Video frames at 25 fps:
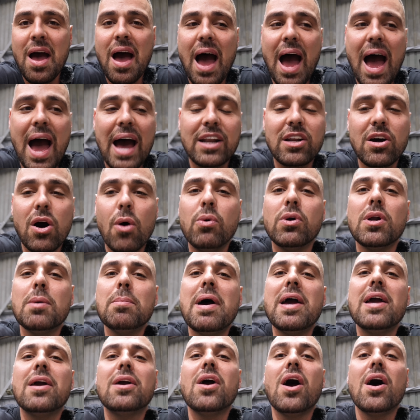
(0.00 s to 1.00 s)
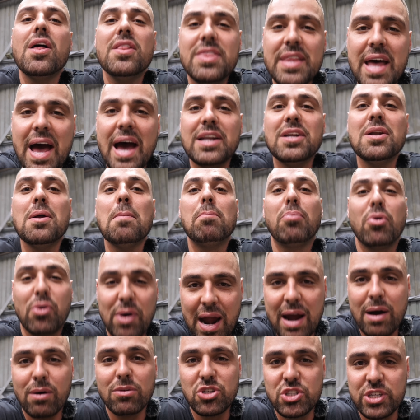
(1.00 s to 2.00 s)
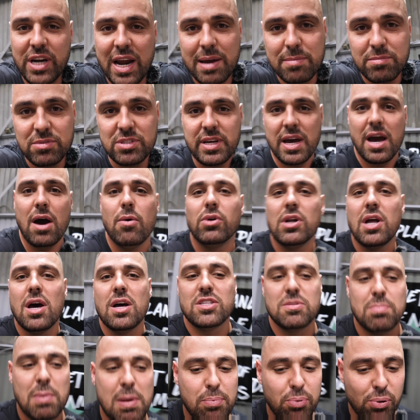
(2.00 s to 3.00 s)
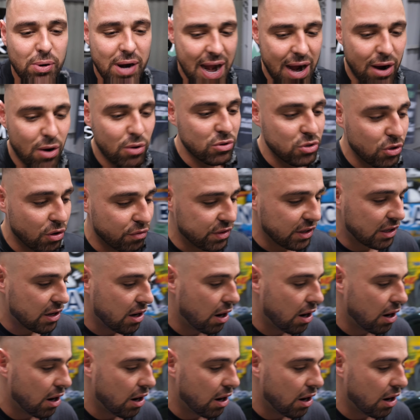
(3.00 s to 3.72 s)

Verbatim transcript: and I wanna make Nan proud, James, yeah? I want her to be proud of the